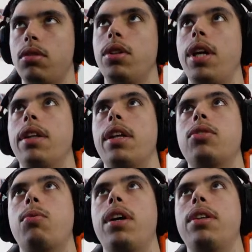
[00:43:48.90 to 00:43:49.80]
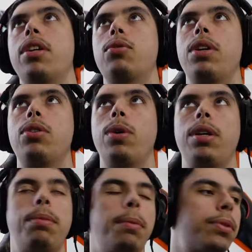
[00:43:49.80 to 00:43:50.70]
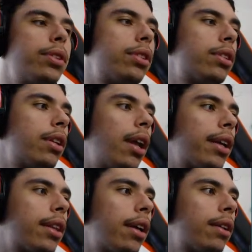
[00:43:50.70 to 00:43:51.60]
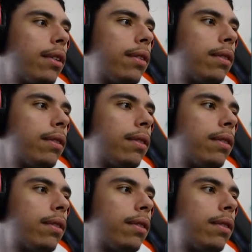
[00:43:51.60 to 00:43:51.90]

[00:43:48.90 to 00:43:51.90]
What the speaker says: So yeah, that's why 20 pips is like that.